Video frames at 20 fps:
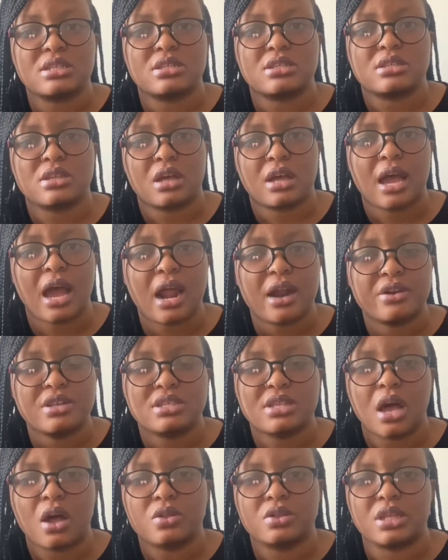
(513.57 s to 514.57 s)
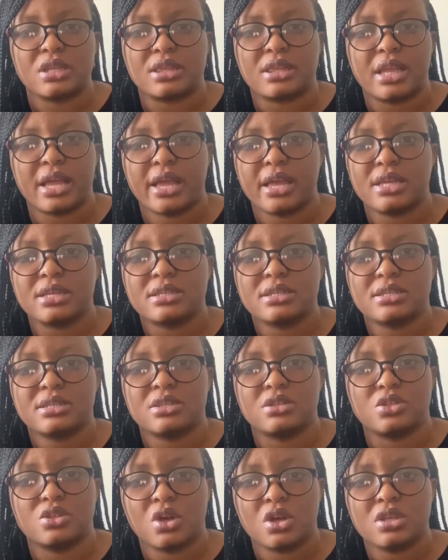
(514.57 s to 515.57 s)
carries out the
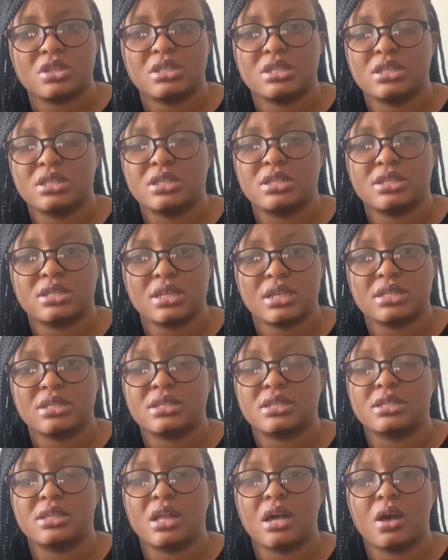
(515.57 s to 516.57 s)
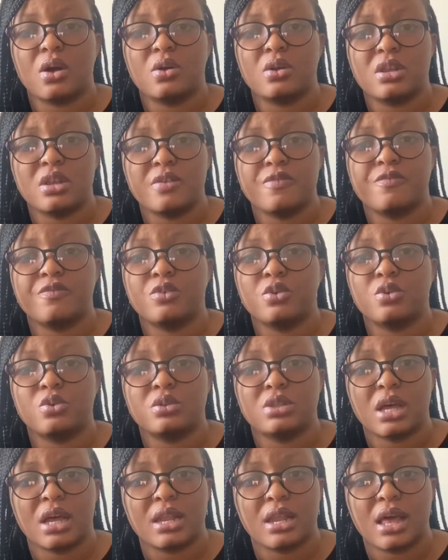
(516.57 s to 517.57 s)
test, does this sentinel lymph node
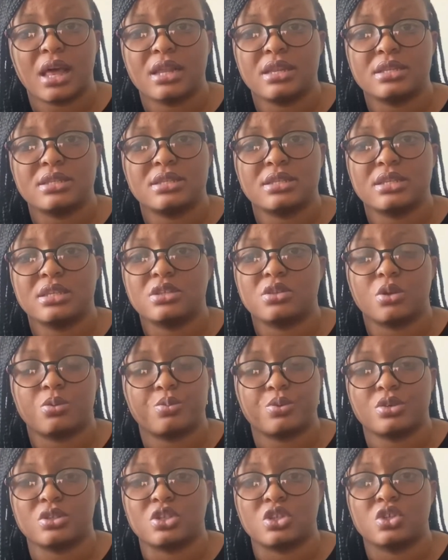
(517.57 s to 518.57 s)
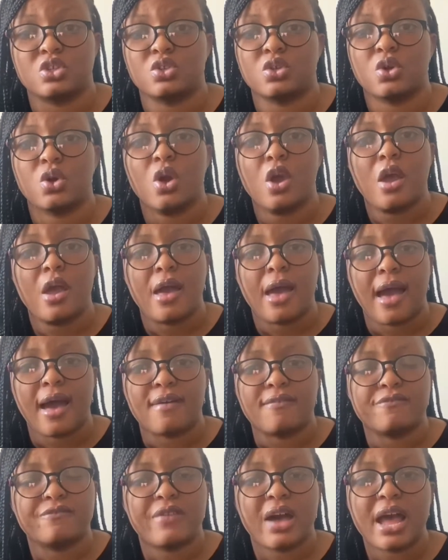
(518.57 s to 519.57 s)
analysis or procedure, and
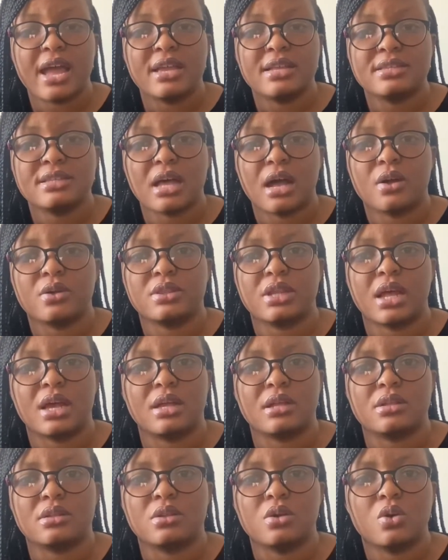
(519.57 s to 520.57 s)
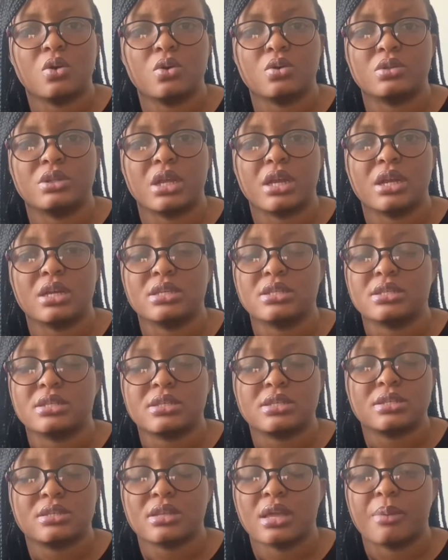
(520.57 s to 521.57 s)
finds out that, oh, there
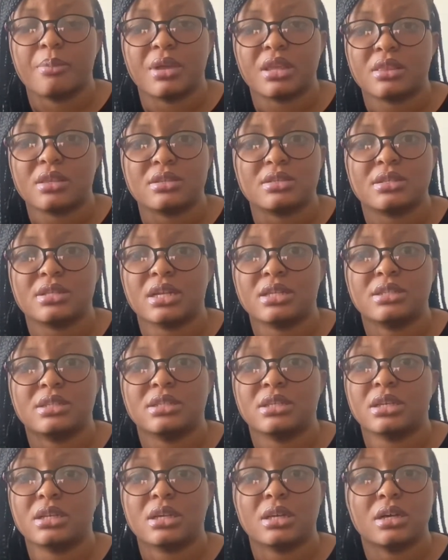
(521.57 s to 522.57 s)
is a metastatic